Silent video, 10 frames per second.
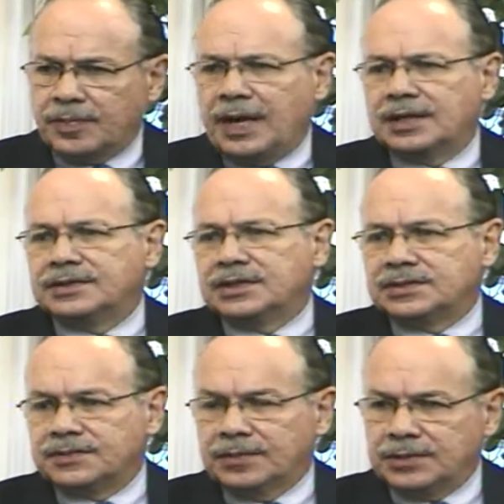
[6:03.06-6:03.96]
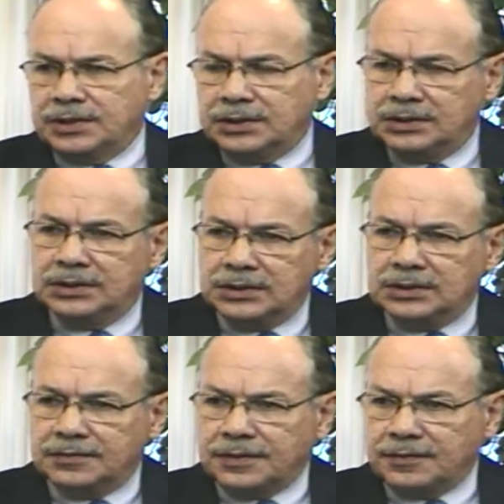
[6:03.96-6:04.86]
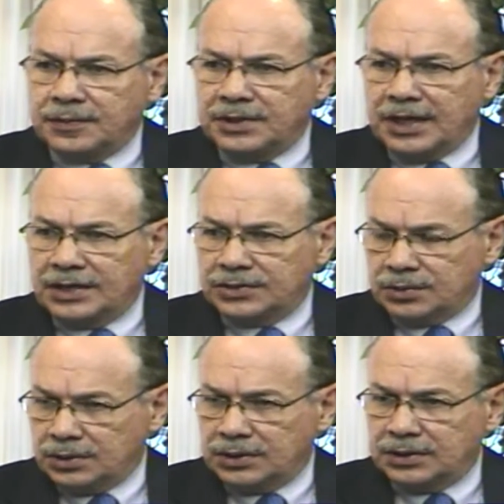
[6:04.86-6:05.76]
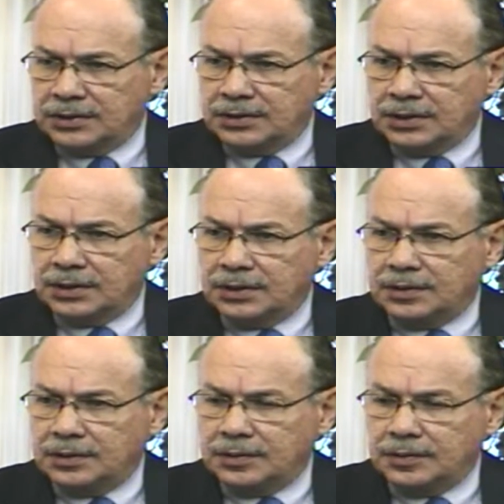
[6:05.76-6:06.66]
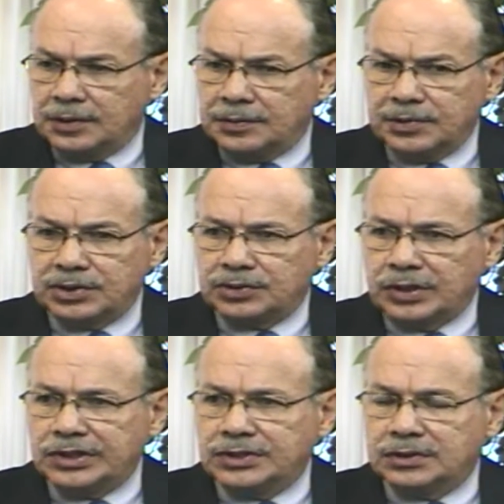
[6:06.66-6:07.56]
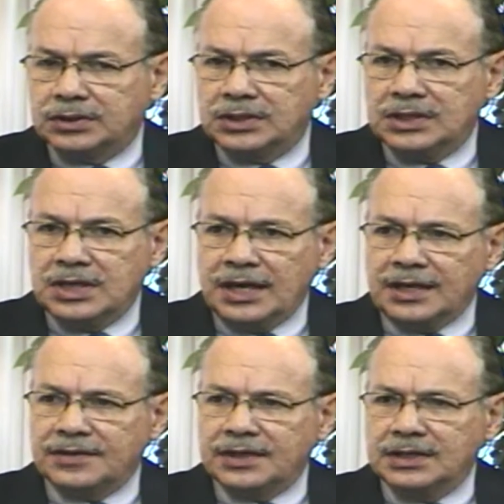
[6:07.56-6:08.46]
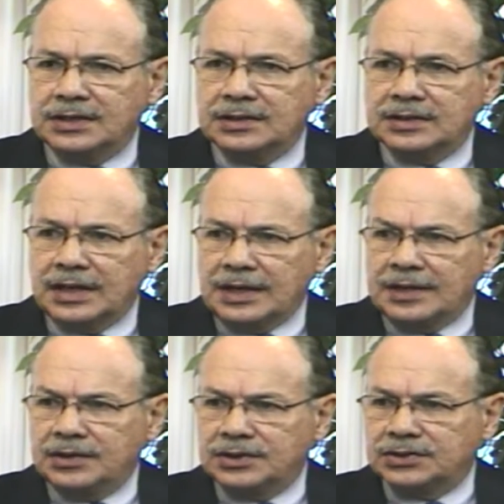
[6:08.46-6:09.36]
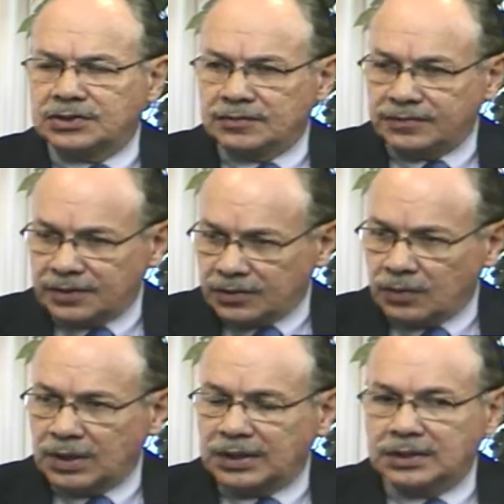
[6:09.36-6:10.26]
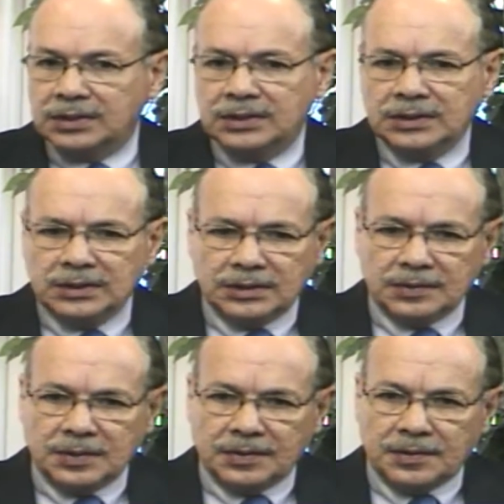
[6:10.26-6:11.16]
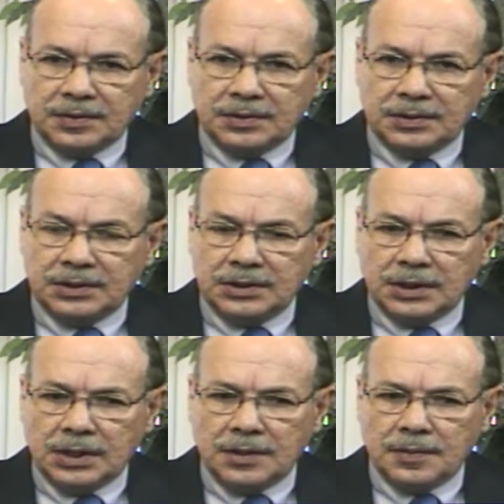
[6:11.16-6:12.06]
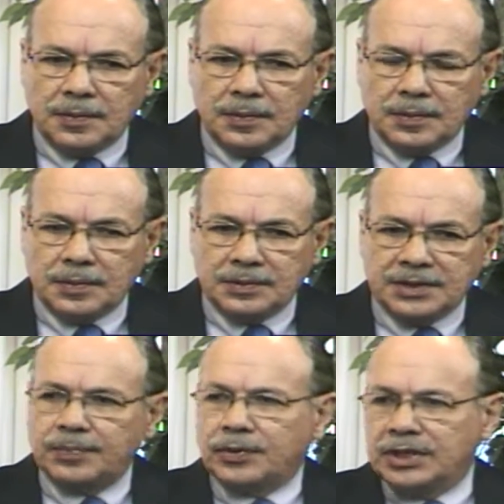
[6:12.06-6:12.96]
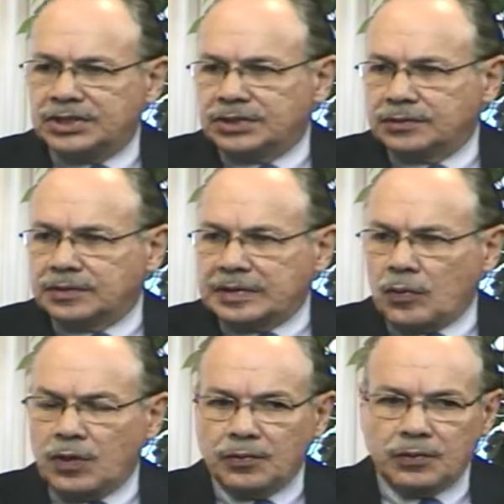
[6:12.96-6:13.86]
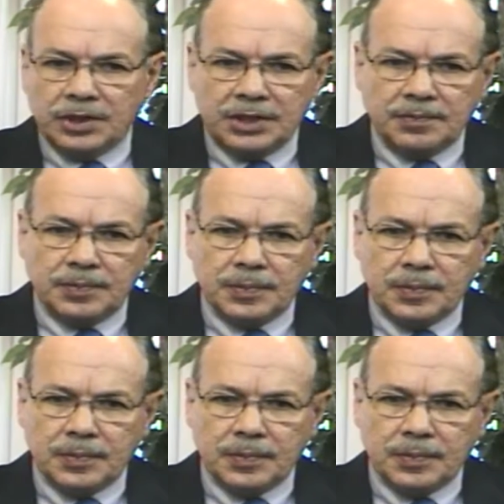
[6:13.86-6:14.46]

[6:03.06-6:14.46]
the politics from the from, from the actual uh, uh administration. And I think I, understood very well uh, the, the uh, separation when we